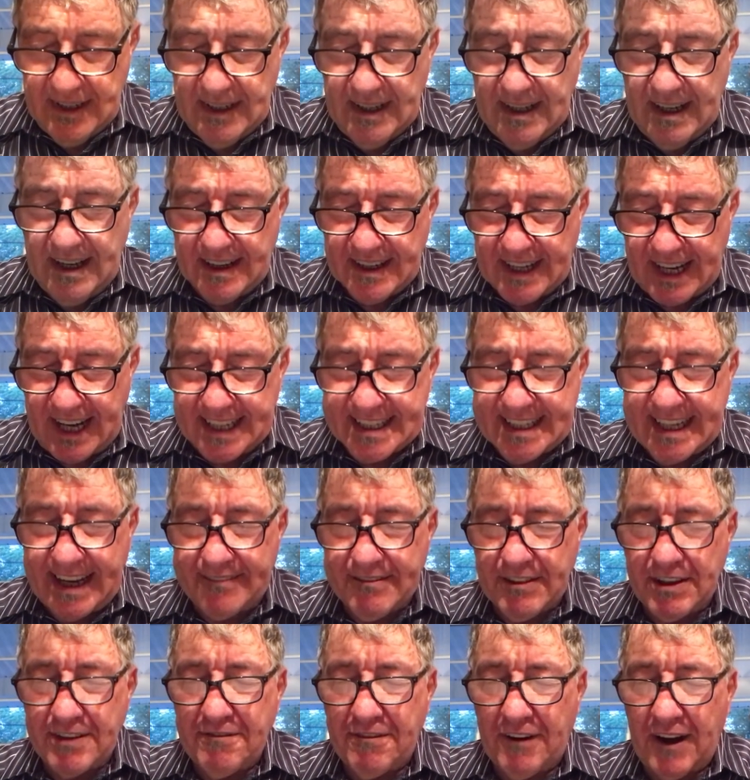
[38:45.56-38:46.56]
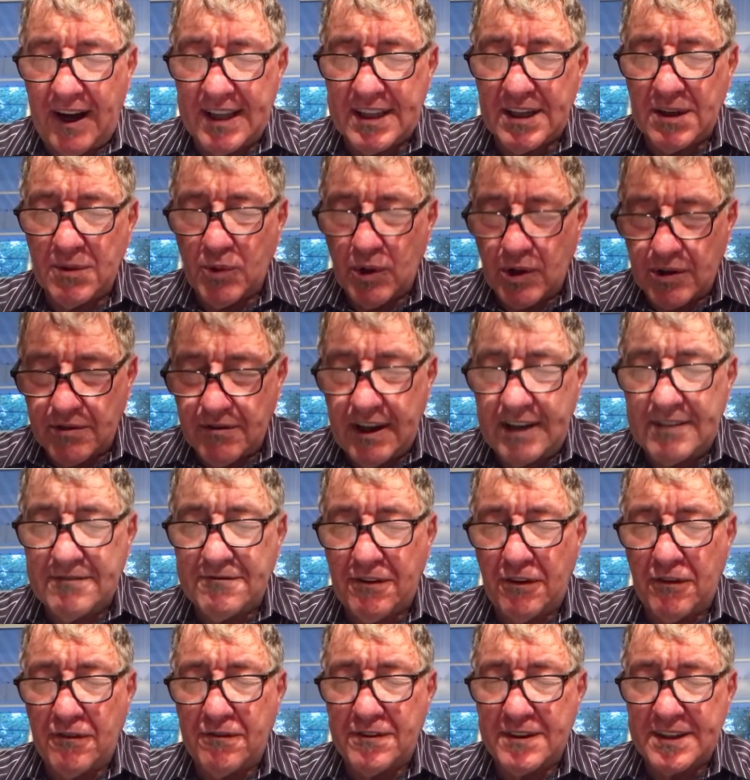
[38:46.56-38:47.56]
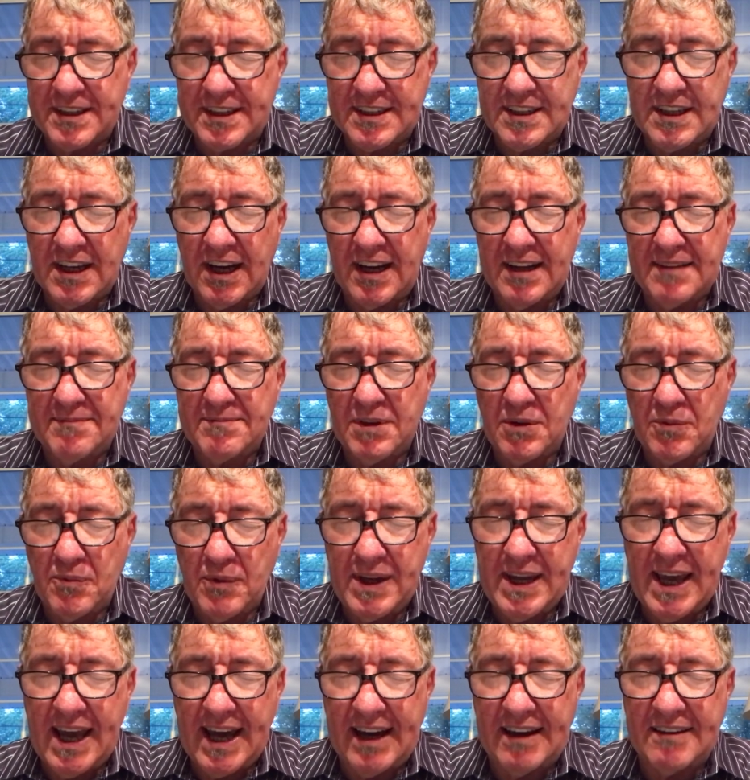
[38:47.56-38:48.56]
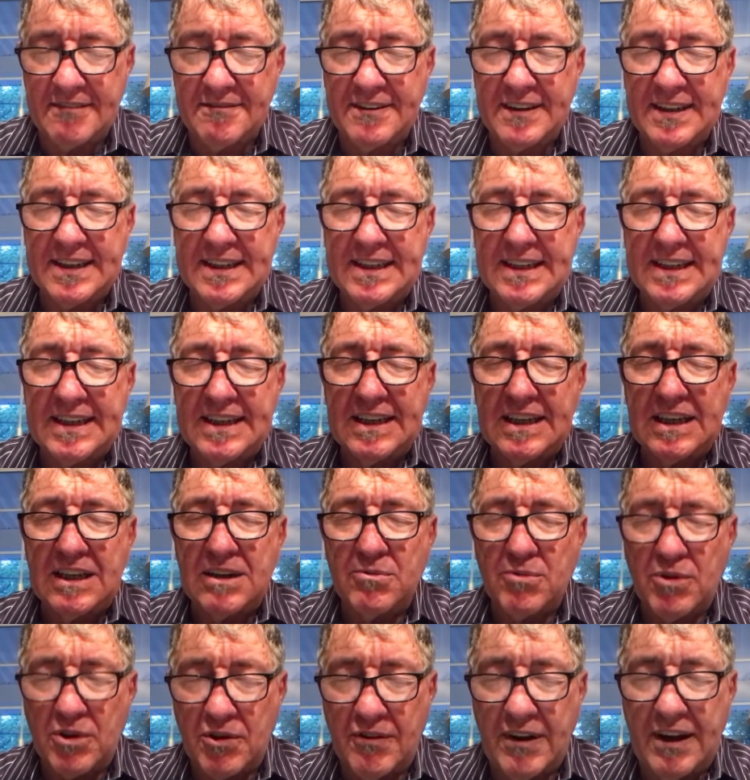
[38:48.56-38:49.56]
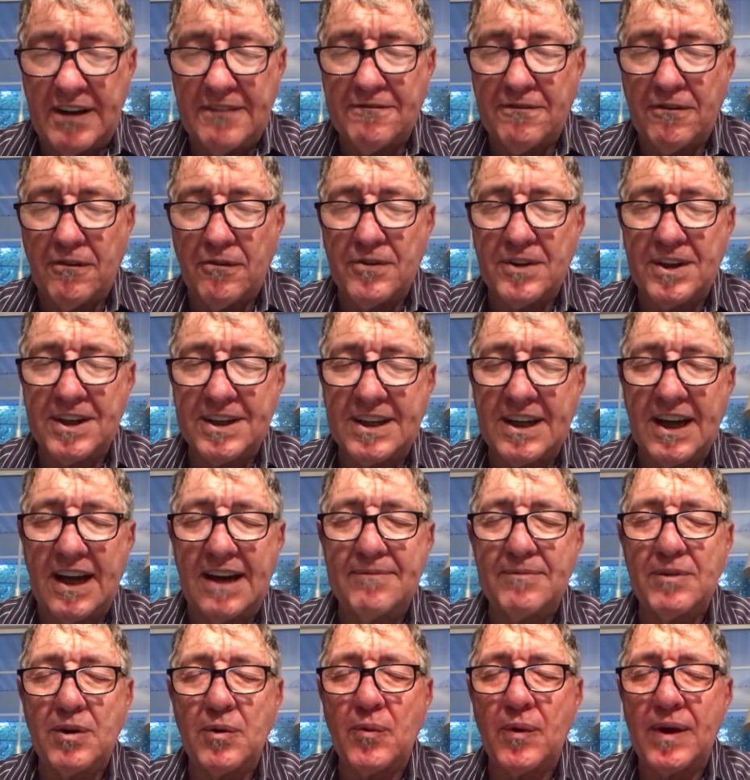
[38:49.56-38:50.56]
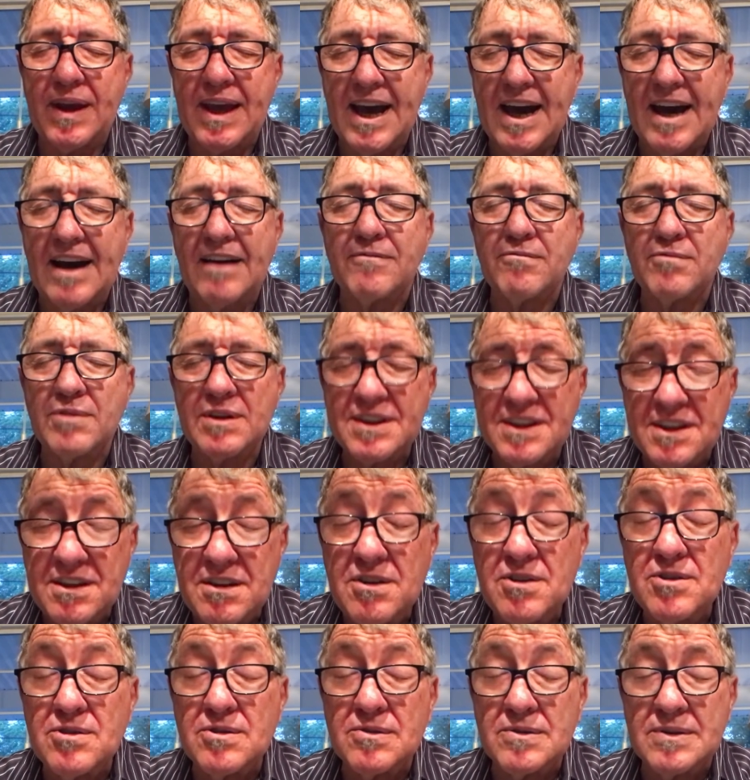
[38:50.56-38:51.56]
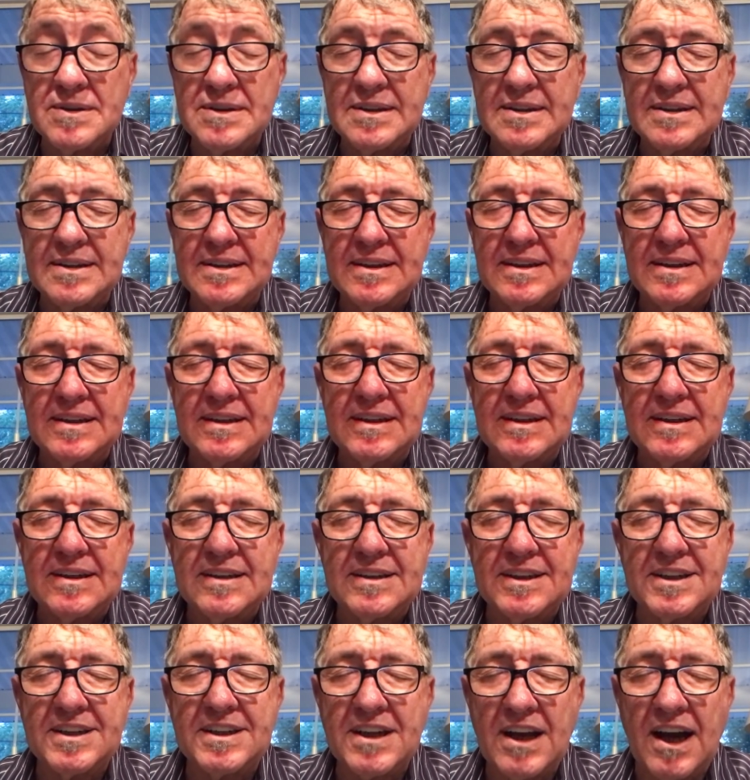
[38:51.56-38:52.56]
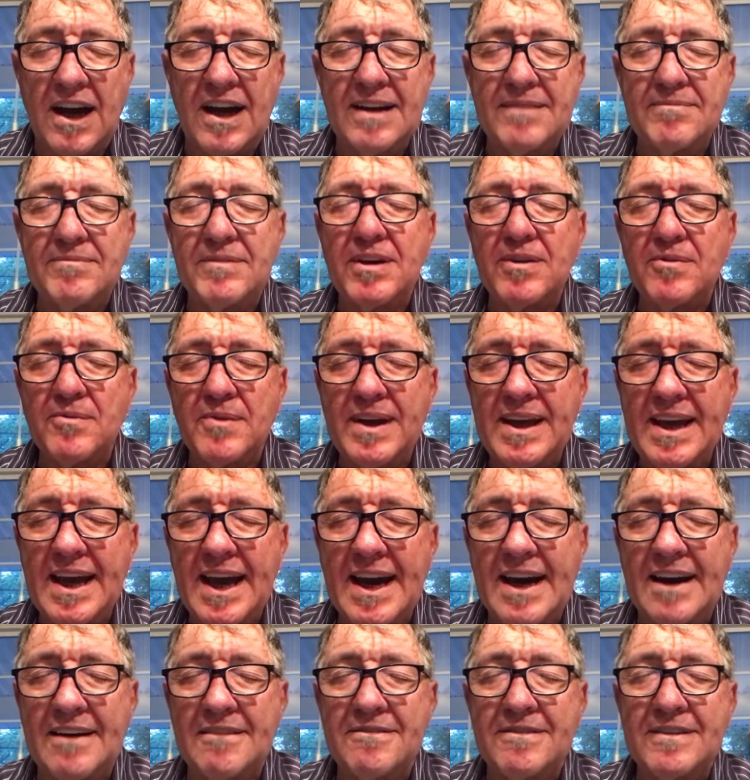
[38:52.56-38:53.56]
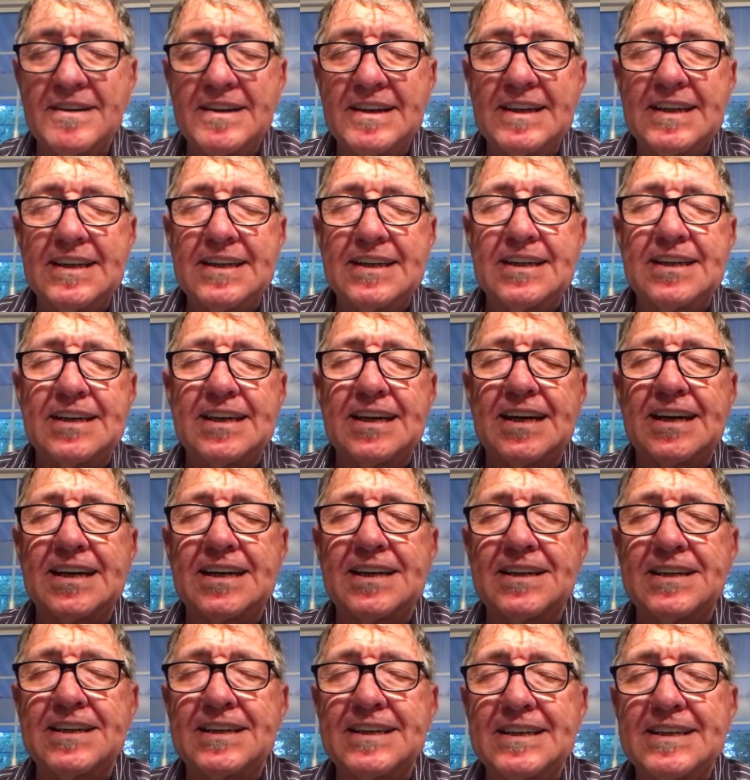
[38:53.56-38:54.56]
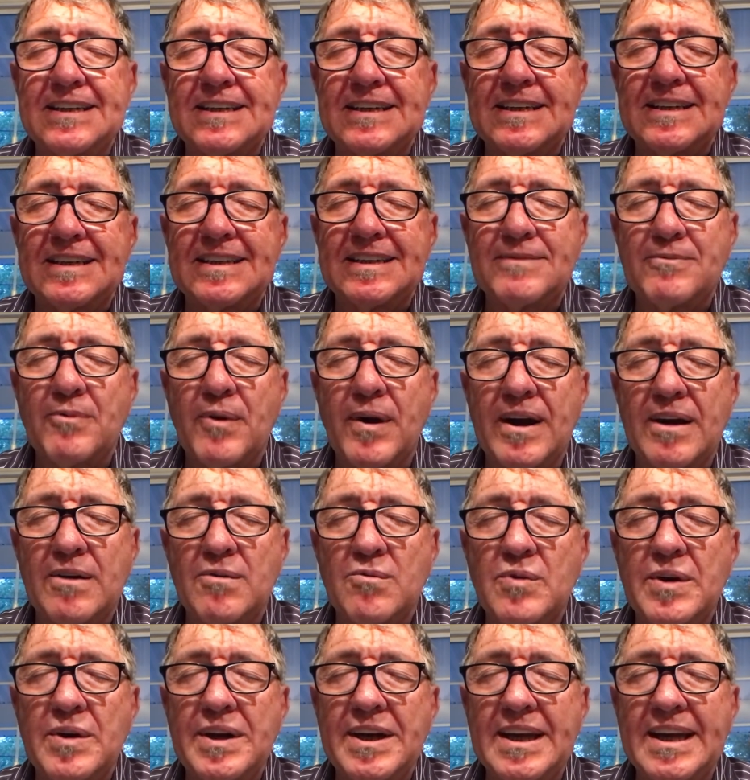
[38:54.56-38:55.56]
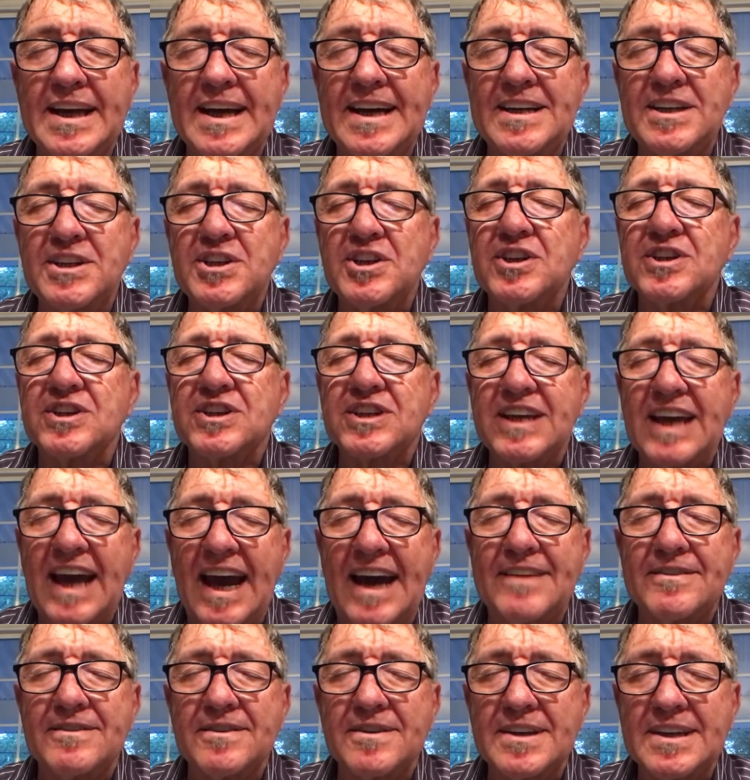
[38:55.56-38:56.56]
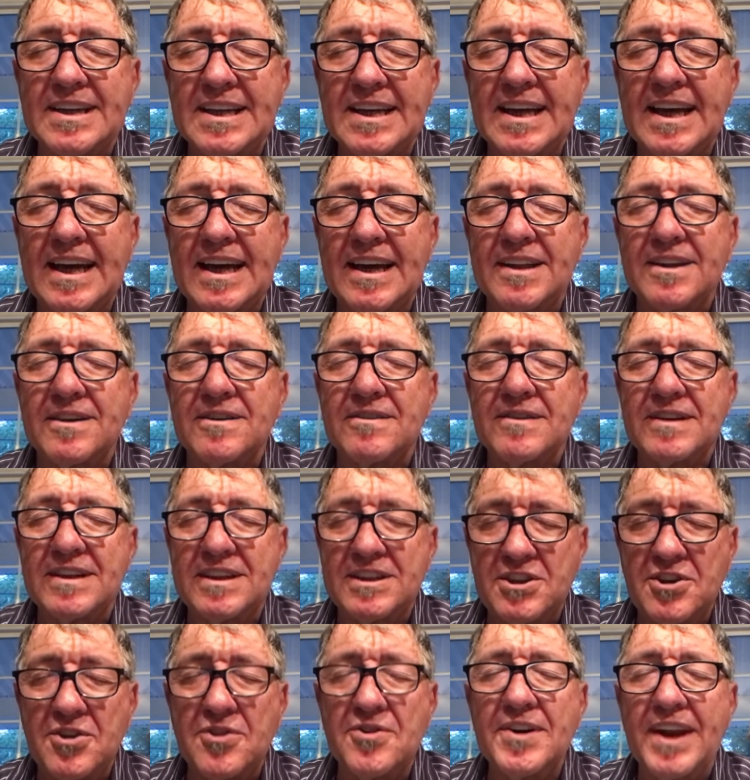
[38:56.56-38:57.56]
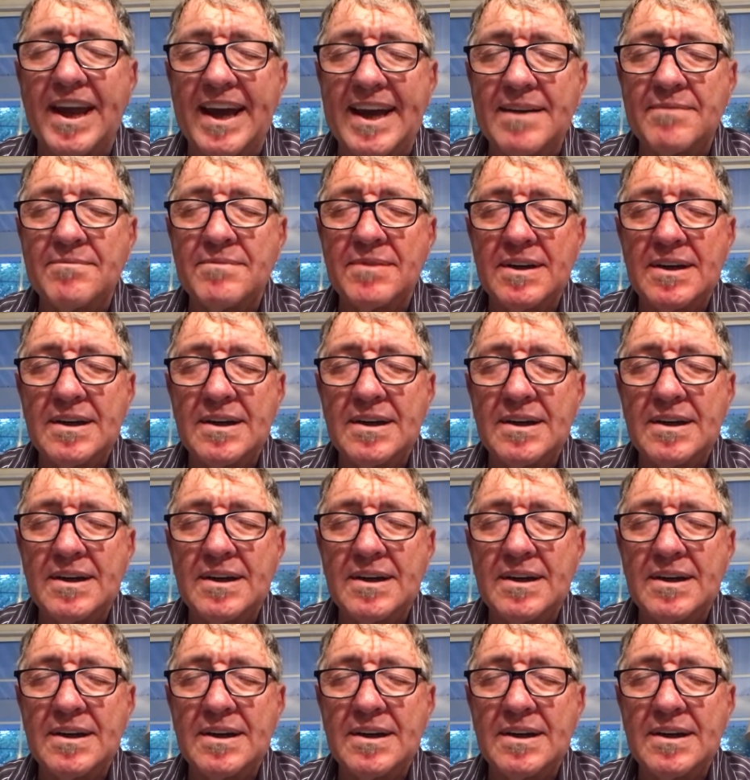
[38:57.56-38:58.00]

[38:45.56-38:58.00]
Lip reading: Our God and Heavenly Father, we're grateful for the time that we have. We're grateful for the time that we have with you, the time that we have where we can just gather together in your name.